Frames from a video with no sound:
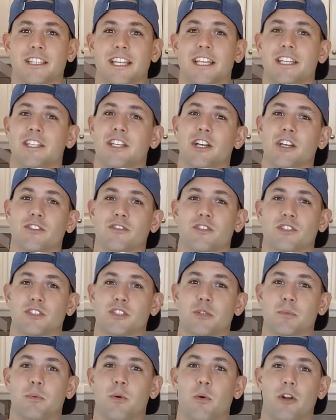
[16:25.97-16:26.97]
Thank y'all for
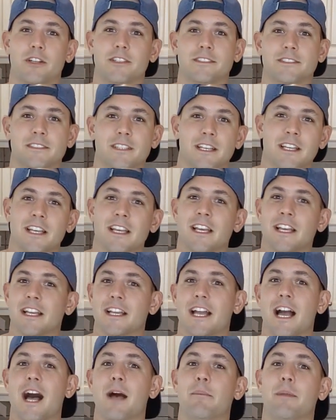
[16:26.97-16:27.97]
supporting.
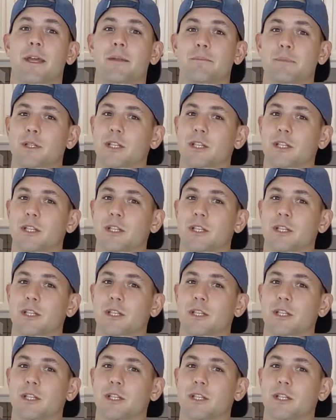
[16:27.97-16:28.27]
Comment